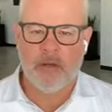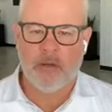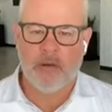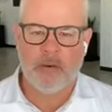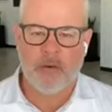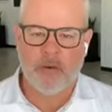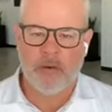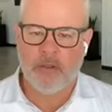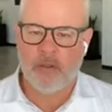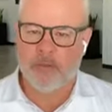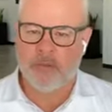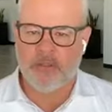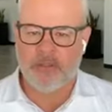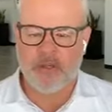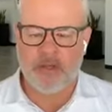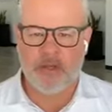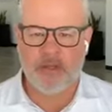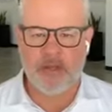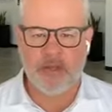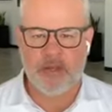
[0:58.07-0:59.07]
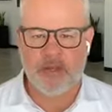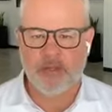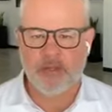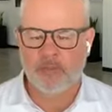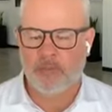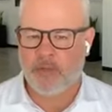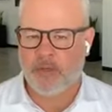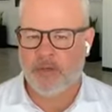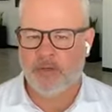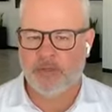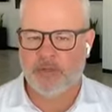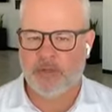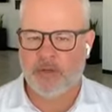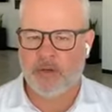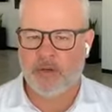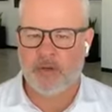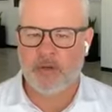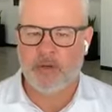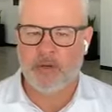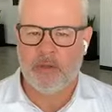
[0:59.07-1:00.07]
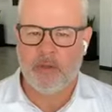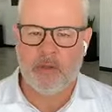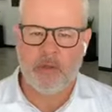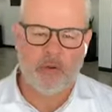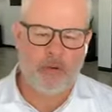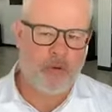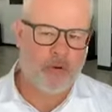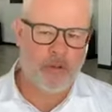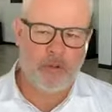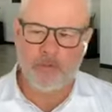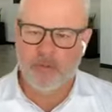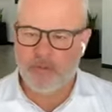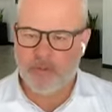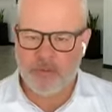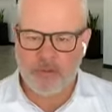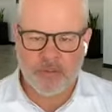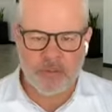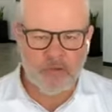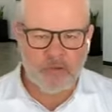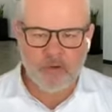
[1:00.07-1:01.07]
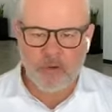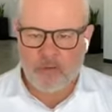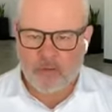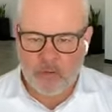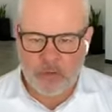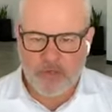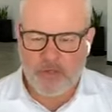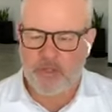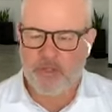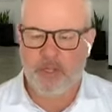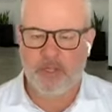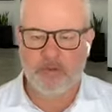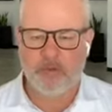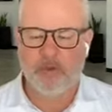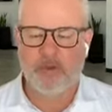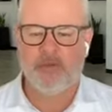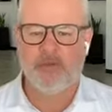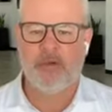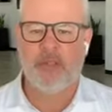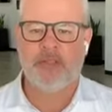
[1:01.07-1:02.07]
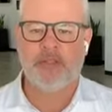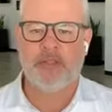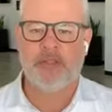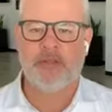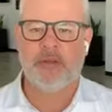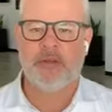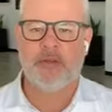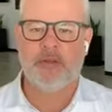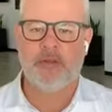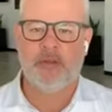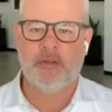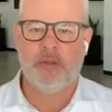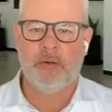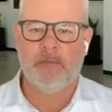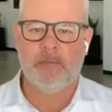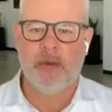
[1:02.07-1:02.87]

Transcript: or they'll be starting the next week or so, or they'll be doing 7 or 14 days, whatever it is that they're doing.